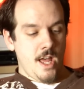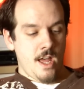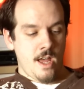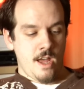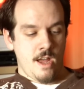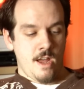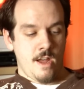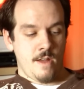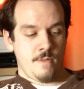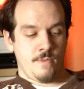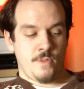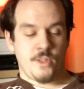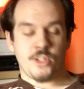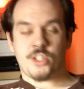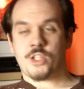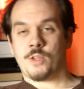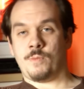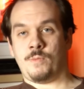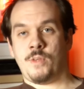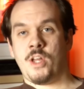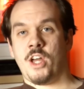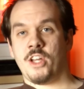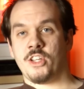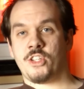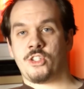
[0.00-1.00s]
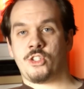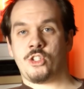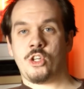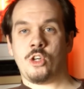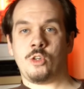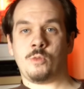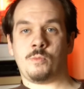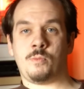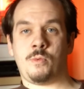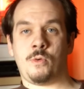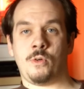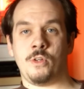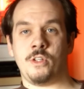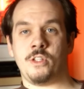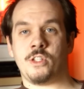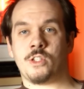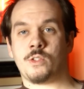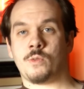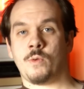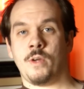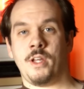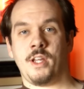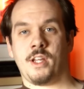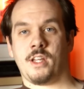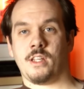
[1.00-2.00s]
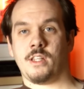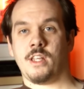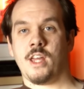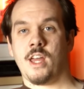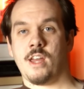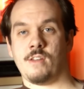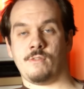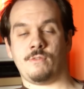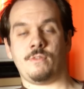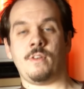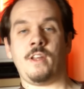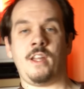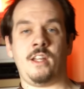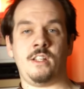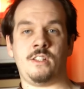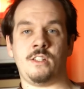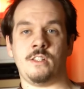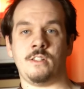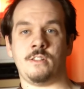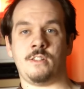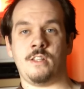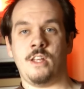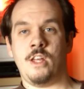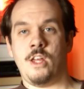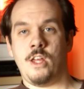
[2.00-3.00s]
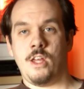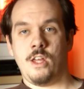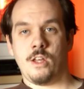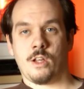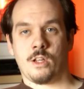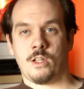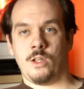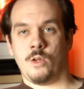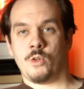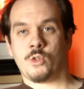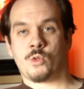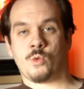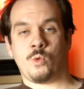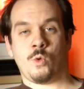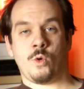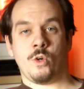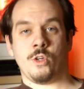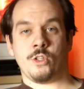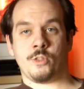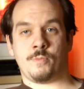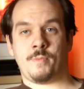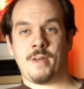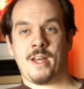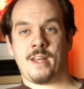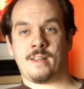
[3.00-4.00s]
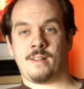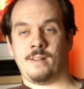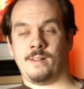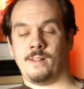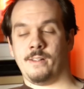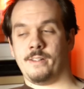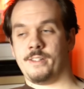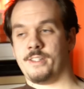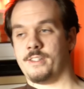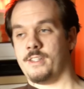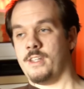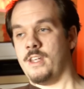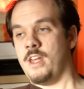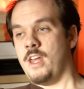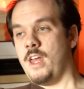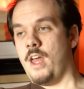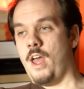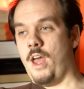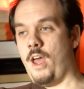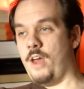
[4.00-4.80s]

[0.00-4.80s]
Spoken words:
There's some nice choke points where you can have heated close quarters battles.